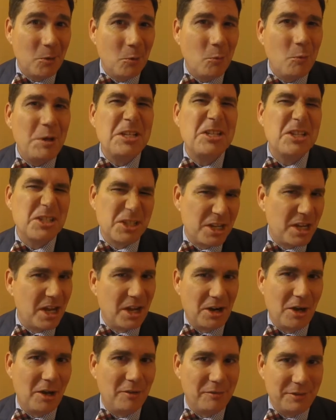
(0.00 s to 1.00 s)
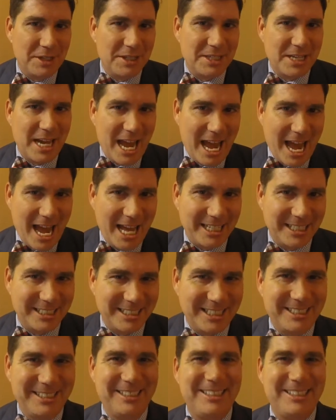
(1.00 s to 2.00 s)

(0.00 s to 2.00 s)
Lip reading: We just cut off his hand.